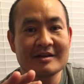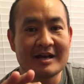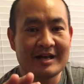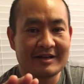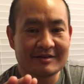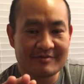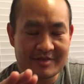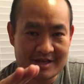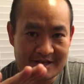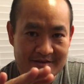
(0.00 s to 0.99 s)
And
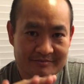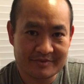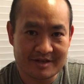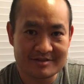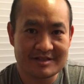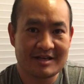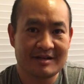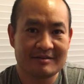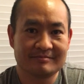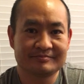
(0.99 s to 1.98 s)
then there's
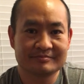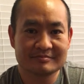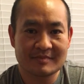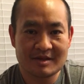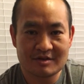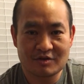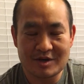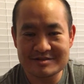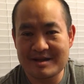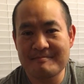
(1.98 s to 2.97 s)
a
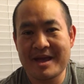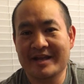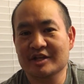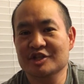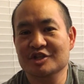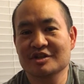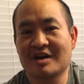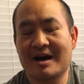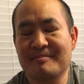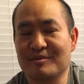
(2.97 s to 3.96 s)
quasi-manager
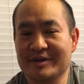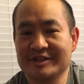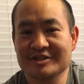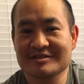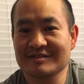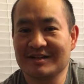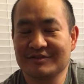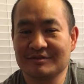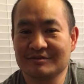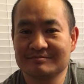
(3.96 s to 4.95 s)
operations
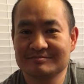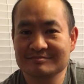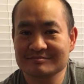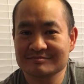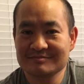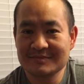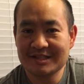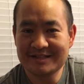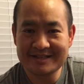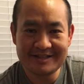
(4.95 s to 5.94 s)
level,
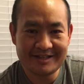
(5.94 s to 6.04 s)
like an